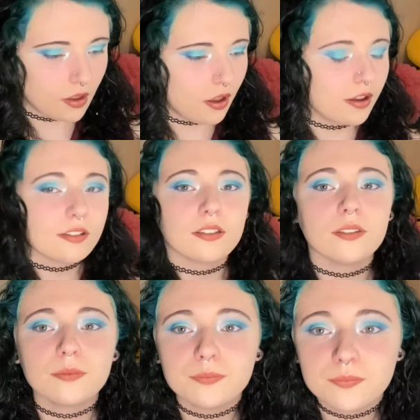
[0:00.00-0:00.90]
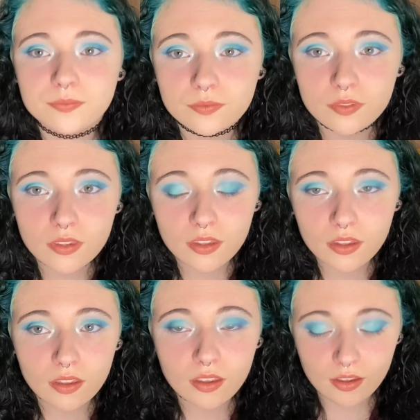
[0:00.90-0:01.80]
Awesome.
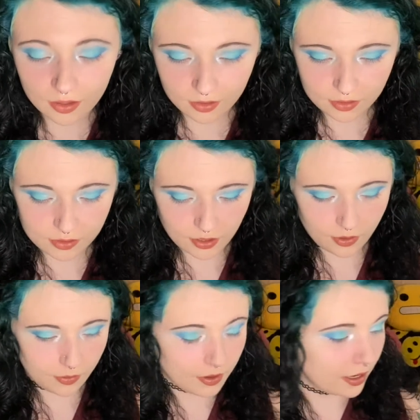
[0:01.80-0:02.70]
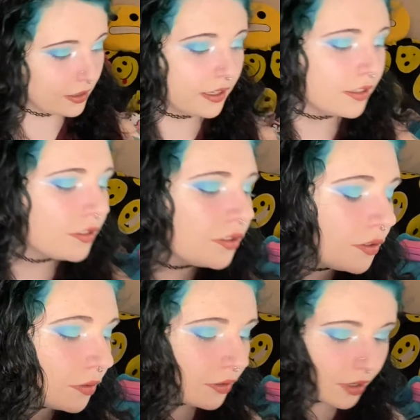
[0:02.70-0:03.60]
So I like
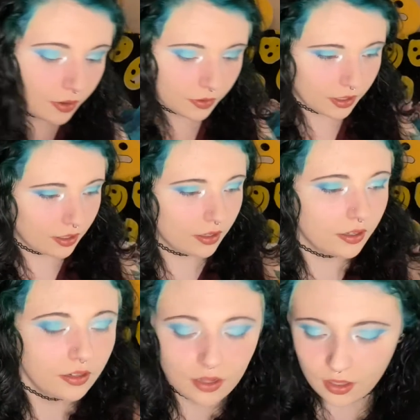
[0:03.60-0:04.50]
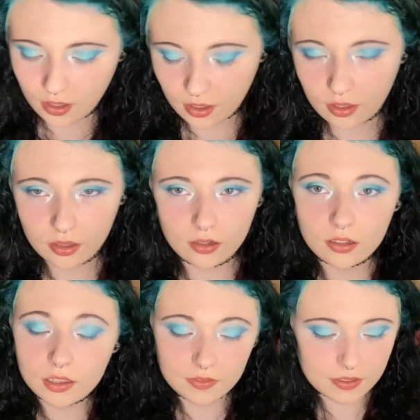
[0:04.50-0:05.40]
to go in and
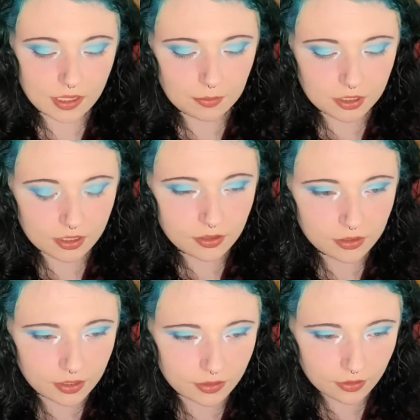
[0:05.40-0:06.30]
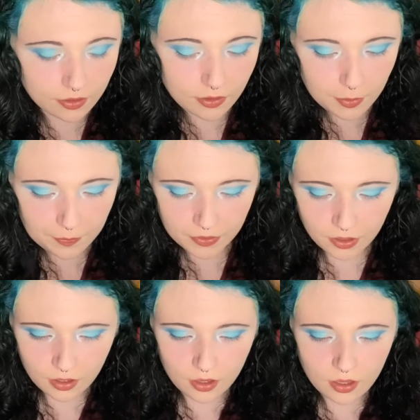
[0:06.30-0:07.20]
clean this up just a little,
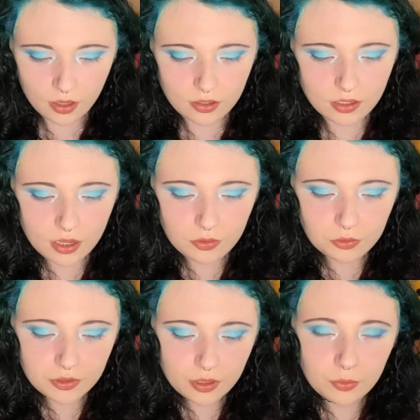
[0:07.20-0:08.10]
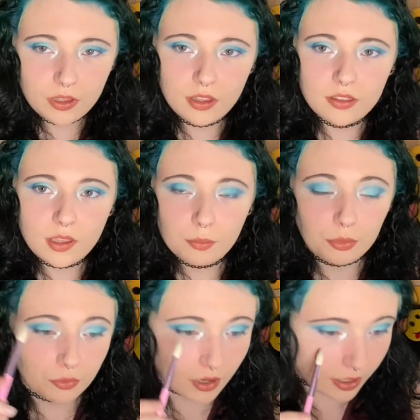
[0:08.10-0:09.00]
not only with a
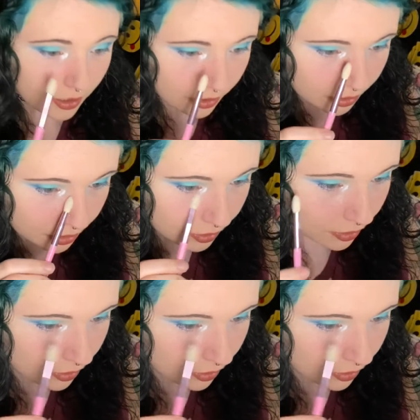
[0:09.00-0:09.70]
brush,